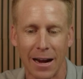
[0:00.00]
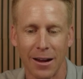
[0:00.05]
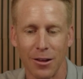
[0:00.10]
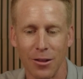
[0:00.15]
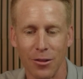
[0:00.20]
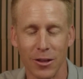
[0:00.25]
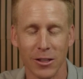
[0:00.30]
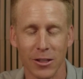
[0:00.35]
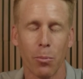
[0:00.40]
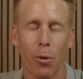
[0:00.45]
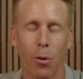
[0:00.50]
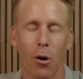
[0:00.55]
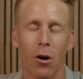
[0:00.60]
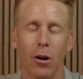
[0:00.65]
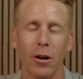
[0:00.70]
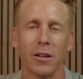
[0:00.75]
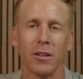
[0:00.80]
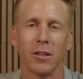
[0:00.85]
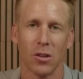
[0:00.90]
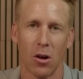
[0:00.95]
This
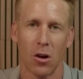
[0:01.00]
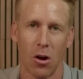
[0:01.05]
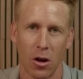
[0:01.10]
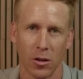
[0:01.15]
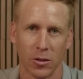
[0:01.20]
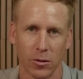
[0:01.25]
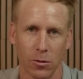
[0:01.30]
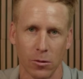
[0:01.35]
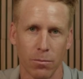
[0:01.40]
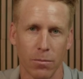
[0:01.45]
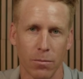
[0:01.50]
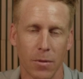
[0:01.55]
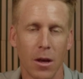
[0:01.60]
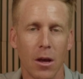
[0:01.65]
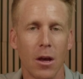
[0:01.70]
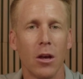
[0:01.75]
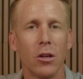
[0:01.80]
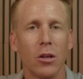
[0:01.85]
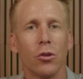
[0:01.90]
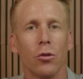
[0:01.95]
part is awesome.
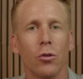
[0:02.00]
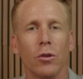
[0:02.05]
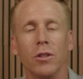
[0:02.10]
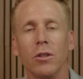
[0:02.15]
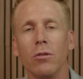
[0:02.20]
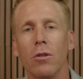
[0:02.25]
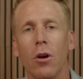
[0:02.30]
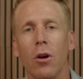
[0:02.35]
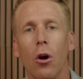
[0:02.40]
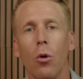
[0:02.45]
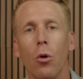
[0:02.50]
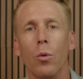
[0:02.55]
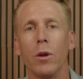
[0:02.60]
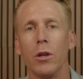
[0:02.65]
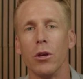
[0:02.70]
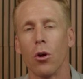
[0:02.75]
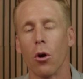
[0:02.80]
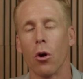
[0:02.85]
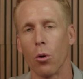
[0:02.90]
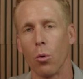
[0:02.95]
So as you know, when you
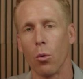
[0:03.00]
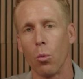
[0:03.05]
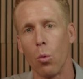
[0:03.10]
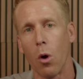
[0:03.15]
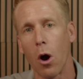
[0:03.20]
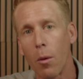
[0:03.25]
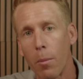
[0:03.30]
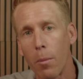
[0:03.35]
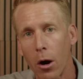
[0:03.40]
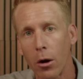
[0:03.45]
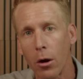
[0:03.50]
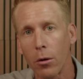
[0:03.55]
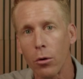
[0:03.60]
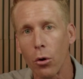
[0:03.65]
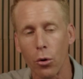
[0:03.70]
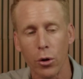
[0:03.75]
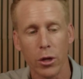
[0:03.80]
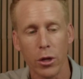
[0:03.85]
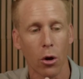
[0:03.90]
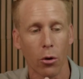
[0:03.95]
go to Walmart
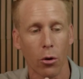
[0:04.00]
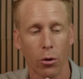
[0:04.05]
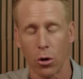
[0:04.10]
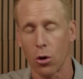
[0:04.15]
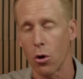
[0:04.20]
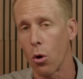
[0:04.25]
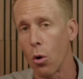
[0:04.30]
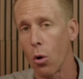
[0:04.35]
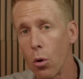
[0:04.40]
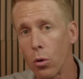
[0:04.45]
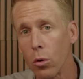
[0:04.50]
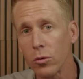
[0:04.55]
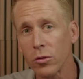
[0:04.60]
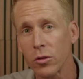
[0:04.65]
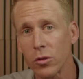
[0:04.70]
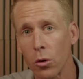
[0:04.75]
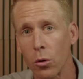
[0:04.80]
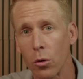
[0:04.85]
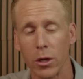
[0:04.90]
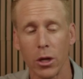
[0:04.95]
or you go to Kohl's
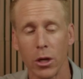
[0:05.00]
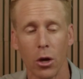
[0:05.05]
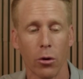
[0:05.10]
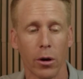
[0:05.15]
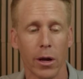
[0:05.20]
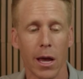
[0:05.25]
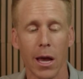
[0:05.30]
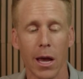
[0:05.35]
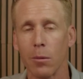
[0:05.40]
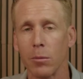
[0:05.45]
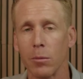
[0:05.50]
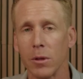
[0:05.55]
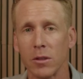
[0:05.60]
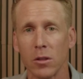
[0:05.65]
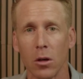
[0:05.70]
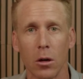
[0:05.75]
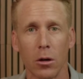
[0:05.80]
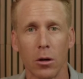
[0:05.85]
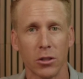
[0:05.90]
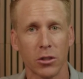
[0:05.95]
or you go to
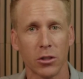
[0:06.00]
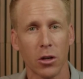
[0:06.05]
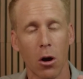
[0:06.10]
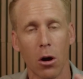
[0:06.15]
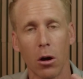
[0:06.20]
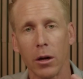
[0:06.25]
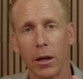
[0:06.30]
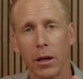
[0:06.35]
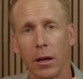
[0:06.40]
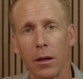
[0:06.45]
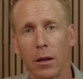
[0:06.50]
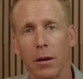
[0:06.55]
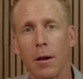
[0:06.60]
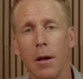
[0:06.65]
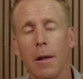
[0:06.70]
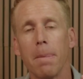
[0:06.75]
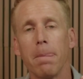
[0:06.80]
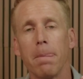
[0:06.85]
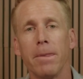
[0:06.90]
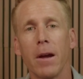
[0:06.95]
Amazon or Target,
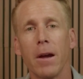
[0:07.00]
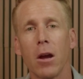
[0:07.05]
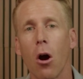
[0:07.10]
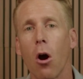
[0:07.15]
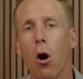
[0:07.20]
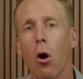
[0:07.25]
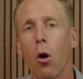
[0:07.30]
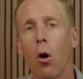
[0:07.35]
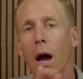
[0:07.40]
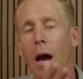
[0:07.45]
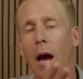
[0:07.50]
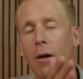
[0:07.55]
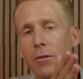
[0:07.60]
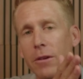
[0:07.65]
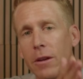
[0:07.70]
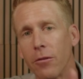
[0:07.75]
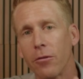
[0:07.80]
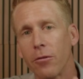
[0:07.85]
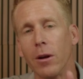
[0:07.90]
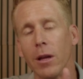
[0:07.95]
they all have
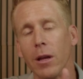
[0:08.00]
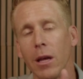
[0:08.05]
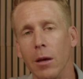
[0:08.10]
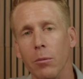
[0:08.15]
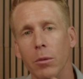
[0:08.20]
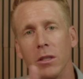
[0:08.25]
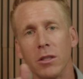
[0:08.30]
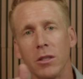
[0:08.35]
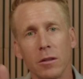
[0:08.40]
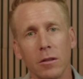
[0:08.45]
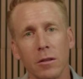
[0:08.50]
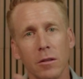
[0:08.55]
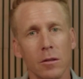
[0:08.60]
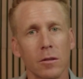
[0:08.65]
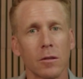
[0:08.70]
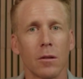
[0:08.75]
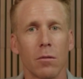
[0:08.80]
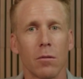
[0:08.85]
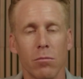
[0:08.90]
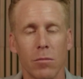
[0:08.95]
different
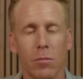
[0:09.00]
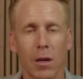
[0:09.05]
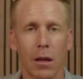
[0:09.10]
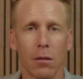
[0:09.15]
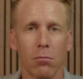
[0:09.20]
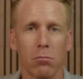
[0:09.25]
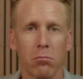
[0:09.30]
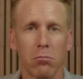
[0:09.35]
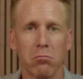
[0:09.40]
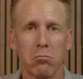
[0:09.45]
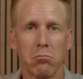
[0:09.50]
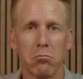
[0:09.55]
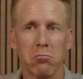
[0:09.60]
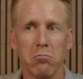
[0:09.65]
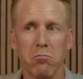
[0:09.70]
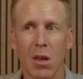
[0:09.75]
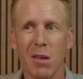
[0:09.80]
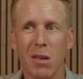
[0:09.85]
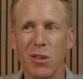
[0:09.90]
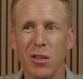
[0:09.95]
images that
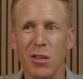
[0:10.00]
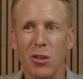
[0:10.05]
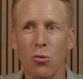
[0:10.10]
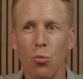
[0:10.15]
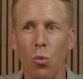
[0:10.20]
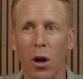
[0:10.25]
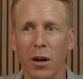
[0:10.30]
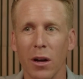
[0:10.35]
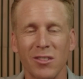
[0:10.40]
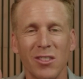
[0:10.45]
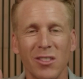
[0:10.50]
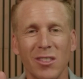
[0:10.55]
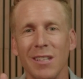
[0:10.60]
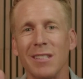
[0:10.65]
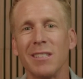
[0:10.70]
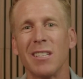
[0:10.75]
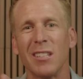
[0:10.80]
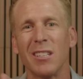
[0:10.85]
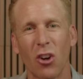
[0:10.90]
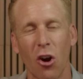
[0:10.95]
maybe you wanna send
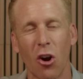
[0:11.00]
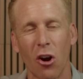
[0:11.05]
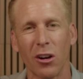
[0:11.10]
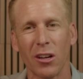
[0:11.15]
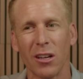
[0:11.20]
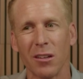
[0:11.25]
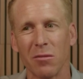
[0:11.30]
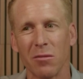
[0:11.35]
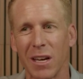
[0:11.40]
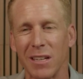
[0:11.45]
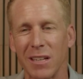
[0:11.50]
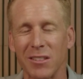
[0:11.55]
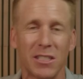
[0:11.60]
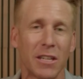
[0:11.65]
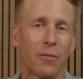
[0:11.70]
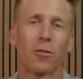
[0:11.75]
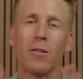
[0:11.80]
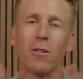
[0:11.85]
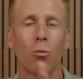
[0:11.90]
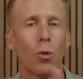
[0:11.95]
to Target that is
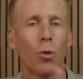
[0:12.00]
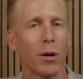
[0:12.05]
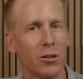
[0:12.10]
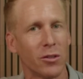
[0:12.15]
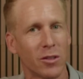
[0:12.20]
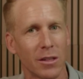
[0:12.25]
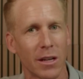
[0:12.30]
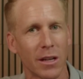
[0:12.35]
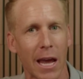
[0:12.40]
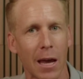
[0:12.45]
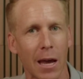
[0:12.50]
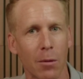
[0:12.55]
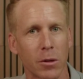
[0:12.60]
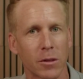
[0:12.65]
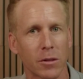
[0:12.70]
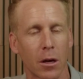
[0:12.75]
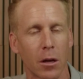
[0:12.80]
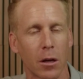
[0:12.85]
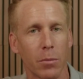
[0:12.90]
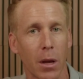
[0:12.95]
different than what you send to
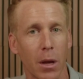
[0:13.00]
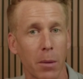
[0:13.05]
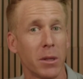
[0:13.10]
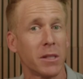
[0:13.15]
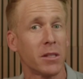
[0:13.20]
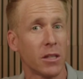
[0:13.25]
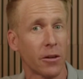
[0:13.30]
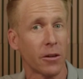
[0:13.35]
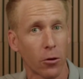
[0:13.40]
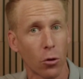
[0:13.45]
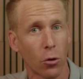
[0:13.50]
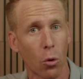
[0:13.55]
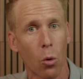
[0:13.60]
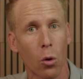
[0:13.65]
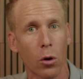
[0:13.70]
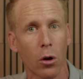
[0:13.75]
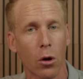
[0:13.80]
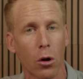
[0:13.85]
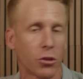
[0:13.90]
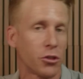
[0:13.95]
Amazon. Maybe it's a different
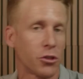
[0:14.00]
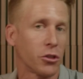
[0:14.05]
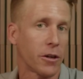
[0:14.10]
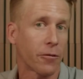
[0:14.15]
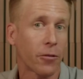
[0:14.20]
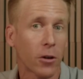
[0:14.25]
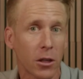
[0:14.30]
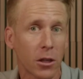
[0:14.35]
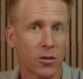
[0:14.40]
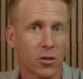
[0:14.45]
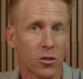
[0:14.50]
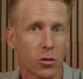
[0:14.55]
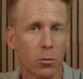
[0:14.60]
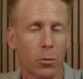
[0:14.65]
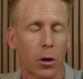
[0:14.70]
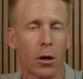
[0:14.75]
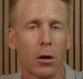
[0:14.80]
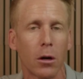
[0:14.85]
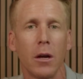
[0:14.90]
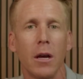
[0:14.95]
order or it's a different
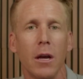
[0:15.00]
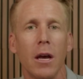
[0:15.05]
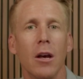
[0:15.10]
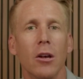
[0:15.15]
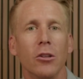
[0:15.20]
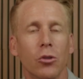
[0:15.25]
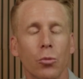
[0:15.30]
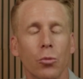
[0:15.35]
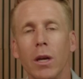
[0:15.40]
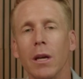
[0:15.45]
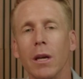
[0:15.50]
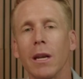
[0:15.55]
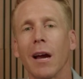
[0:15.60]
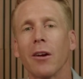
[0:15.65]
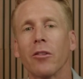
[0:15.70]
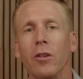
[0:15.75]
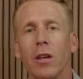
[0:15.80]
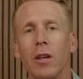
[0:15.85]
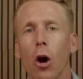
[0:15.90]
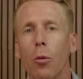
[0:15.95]
consumer. So we can
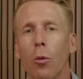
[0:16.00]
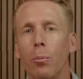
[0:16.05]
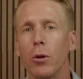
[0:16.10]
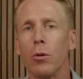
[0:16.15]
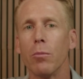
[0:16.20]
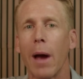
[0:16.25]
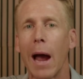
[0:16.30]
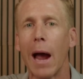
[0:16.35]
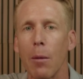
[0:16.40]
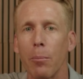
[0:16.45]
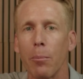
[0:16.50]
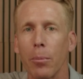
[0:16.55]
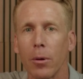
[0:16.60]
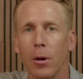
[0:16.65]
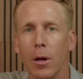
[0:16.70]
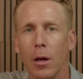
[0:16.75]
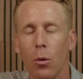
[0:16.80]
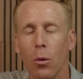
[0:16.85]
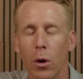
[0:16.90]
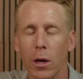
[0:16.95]
actually help you map
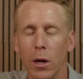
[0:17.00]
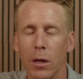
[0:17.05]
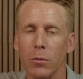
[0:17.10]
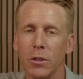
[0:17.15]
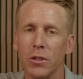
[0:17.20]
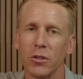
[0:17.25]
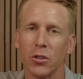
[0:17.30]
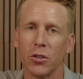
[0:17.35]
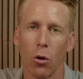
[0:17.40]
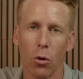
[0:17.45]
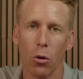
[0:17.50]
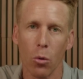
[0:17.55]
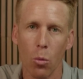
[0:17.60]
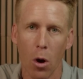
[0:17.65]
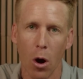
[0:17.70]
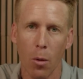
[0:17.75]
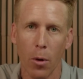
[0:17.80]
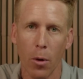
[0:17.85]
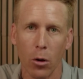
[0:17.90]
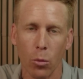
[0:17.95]
what images go to
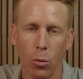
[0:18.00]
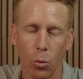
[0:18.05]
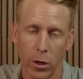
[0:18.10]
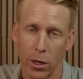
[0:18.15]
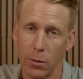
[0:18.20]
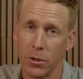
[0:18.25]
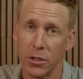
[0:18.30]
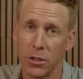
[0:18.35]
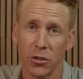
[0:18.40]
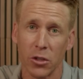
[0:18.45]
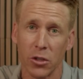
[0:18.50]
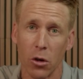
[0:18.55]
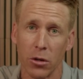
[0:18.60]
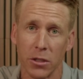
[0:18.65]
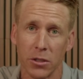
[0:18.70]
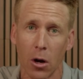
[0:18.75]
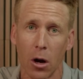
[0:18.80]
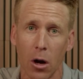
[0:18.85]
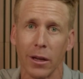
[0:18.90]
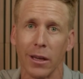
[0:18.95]
Walmart, what images go to
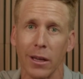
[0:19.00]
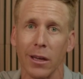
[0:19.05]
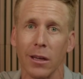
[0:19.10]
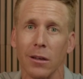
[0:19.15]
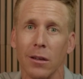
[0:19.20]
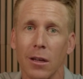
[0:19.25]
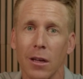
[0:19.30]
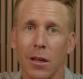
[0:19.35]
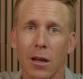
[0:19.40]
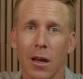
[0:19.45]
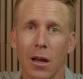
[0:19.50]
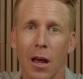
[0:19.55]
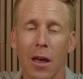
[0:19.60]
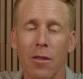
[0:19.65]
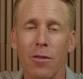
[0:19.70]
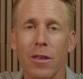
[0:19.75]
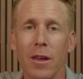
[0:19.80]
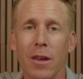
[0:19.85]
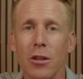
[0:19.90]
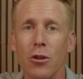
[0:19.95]
Target, and
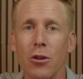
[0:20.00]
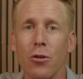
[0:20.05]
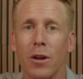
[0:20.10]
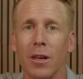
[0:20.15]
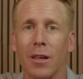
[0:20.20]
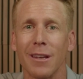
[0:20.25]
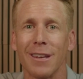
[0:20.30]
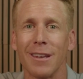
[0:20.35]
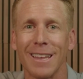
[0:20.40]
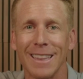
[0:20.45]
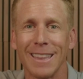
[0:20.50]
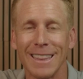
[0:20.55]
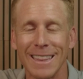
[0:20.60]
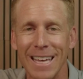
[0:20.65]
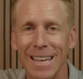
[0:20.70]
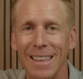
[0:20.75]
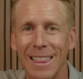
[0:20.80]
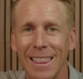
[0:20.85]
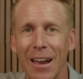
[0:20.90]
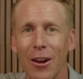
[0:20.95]
then you can
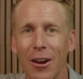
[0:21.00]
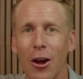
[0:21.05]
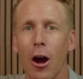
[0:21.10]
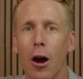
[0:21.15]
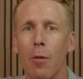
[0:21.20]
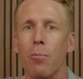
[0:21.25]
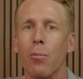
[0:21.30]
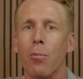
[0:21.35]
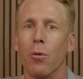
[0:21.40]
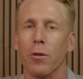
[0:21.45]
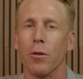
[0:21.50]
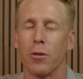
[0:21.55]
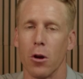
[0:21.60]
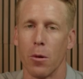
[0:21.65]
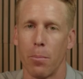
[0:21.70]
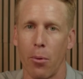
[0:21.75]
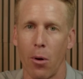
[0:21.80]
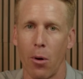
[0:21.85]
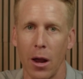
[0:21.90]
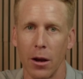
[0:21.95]
link that up with your
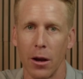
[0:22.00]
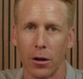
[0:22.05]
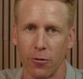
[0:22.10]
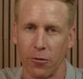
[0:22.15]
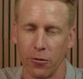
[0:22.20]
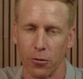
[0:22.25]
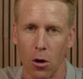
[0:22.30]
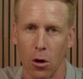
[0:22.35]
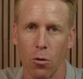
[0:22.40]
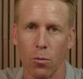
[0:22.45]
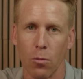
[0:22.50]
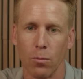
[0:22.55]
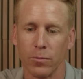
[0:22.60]
product flow.